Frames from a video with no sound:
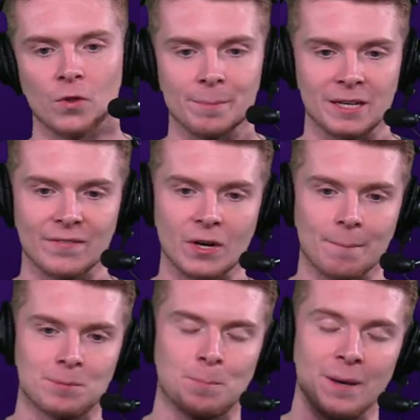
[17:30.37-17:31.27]
They'd be giving
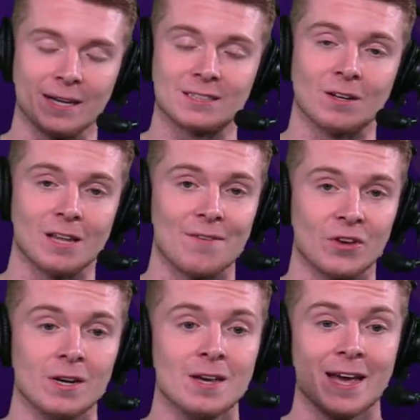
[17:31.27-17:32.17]
up picks
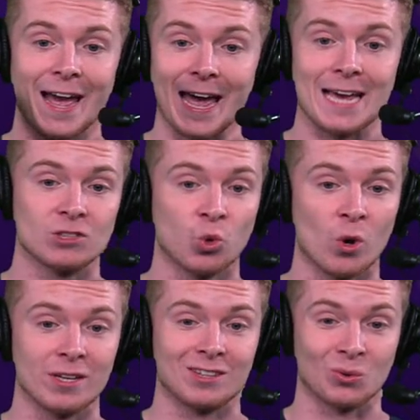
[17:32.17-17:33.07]
11 and
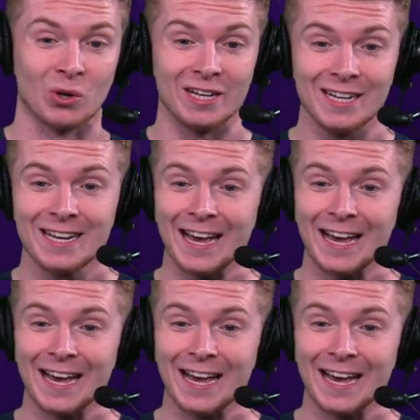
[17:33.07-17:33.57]
23,